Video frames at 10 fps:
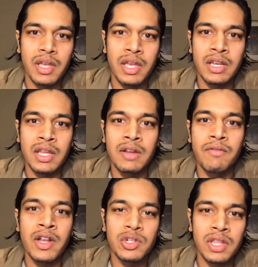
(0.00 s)
And
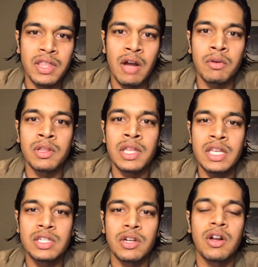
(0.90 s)
eventually that will
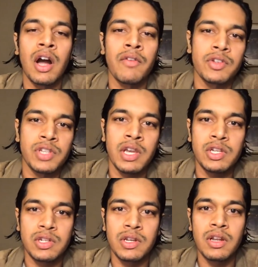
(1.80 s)
lead to a
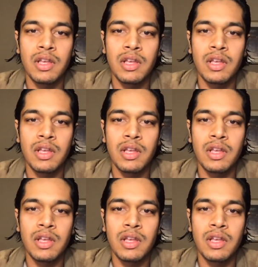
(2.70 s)
conversation,